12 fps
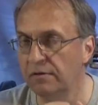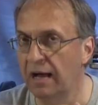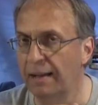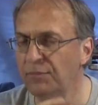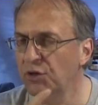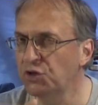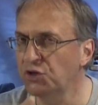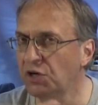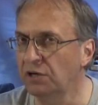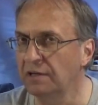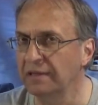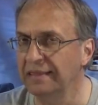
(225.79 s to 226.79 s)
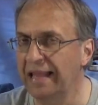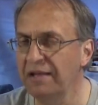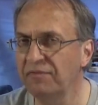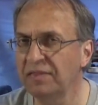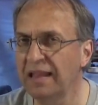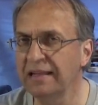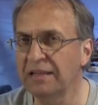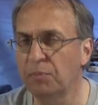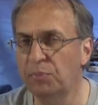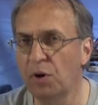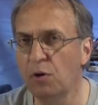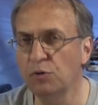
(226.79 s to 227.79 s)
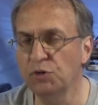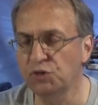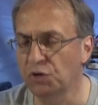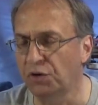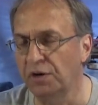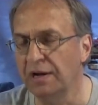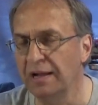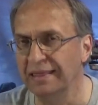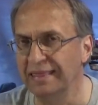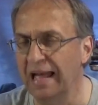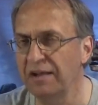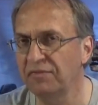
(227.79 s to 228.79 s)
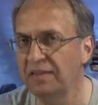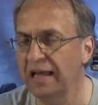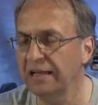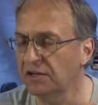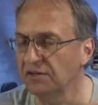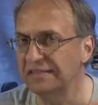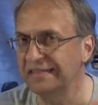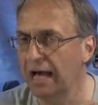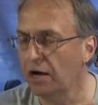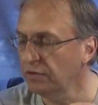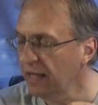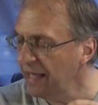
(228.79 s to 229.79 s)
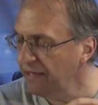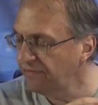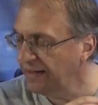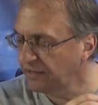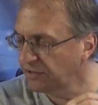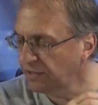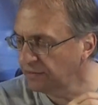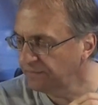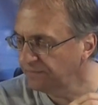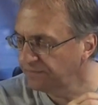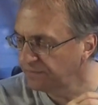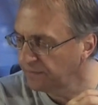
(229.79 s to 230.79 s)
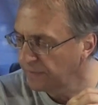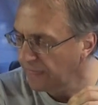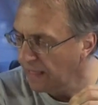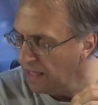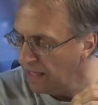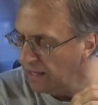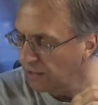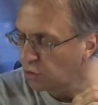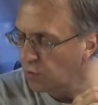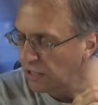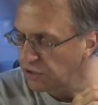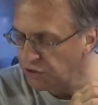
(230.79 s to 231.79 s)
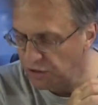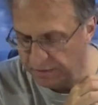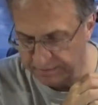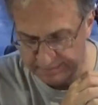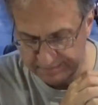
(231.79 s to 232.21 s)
I'm not sure, lifelike approach or lifelike sound. Hey Vector, question.